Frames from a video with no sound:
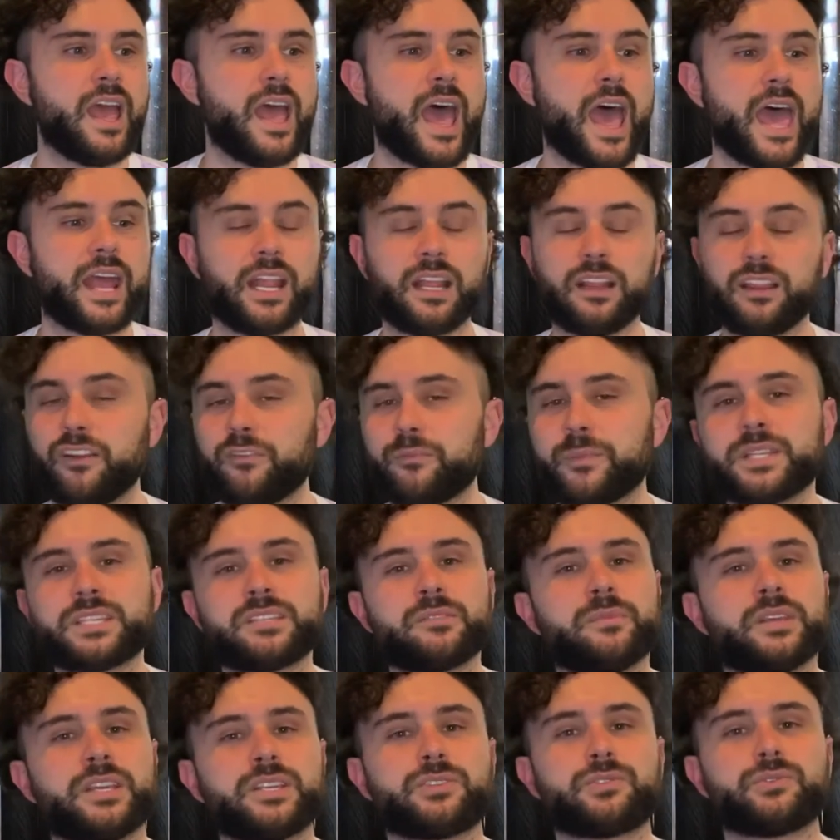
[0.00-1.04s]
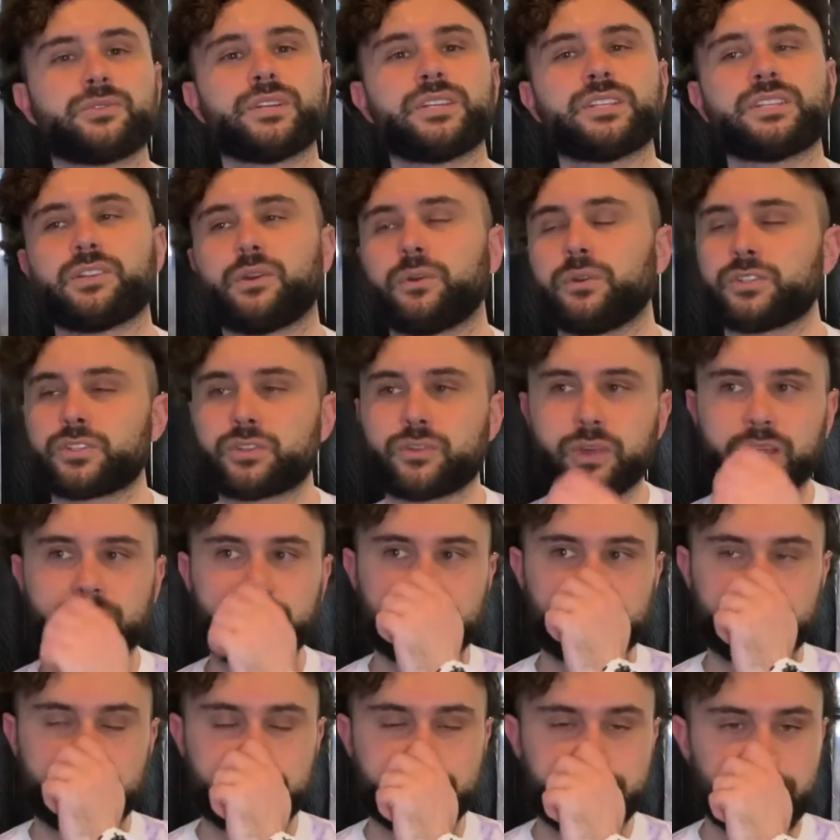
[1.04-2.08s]
And I love me some history, so it's great
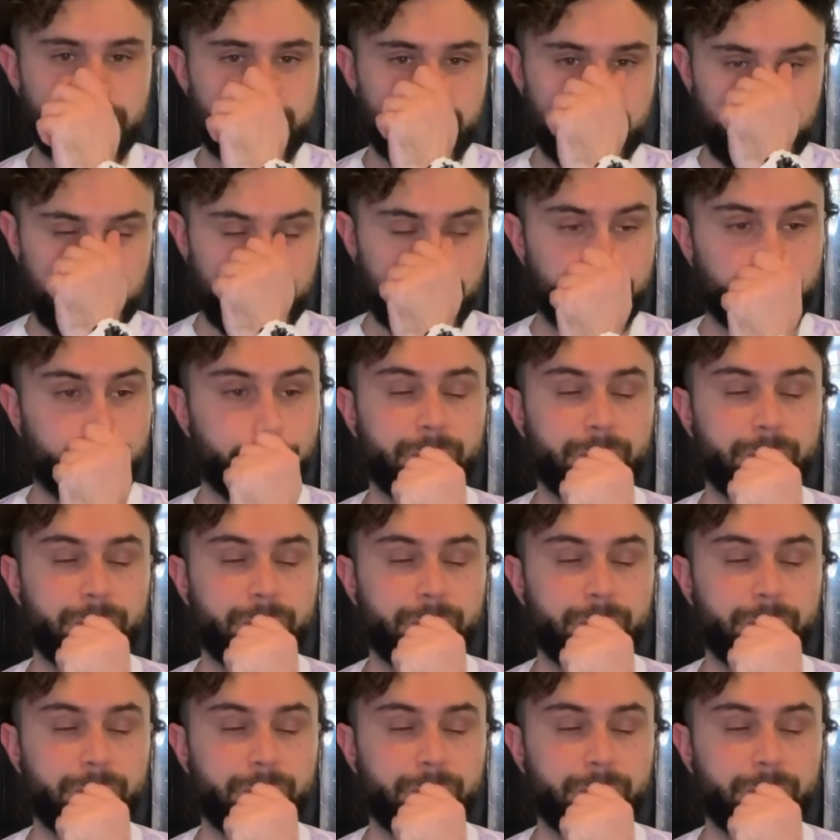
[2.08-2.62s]
to see